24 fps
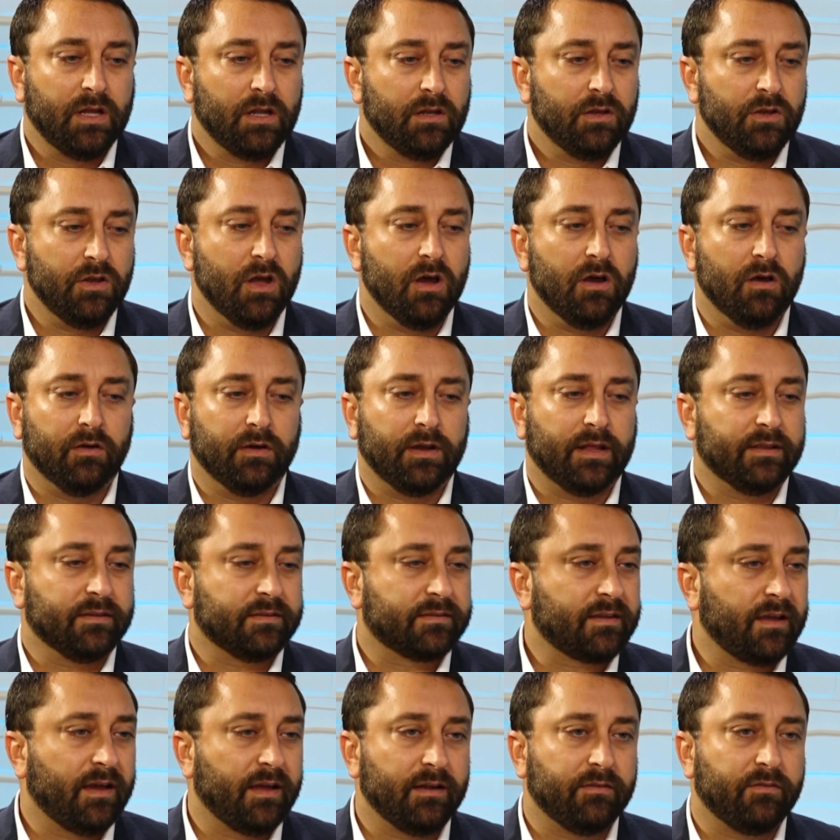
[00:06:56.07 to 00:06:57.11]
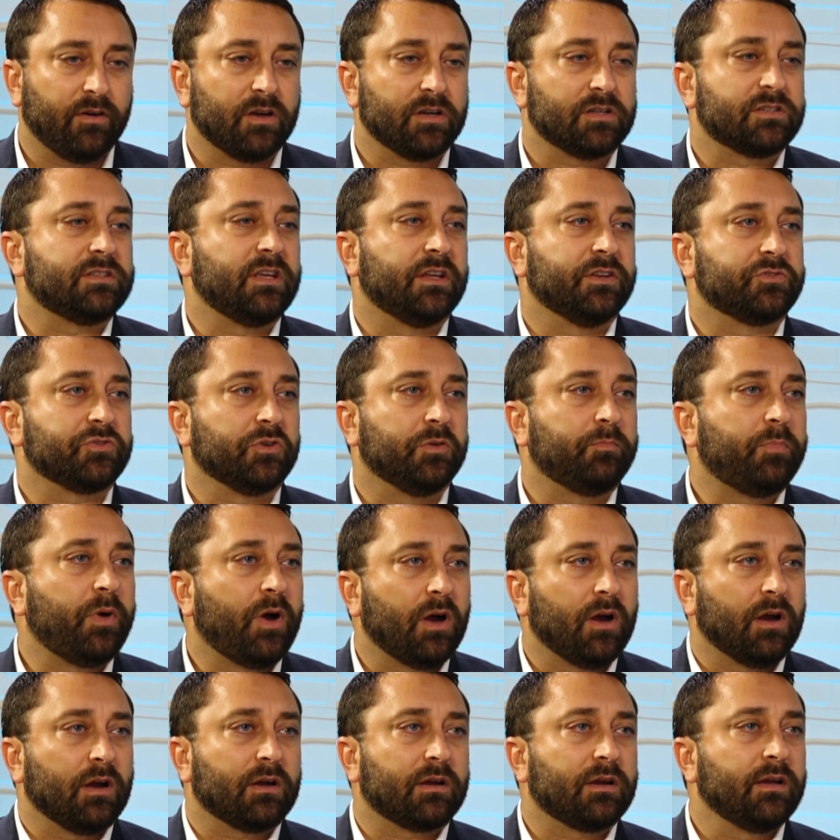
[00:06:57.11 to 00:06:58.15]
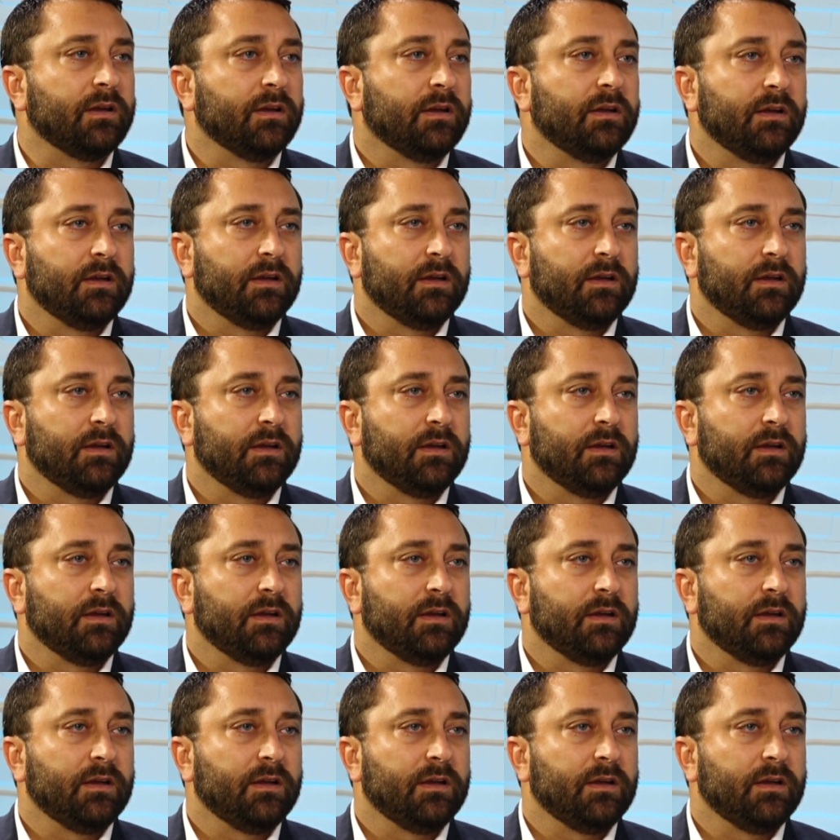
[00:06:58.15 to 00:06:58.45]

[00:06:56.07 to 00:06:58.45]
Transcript: known as kind of our central park,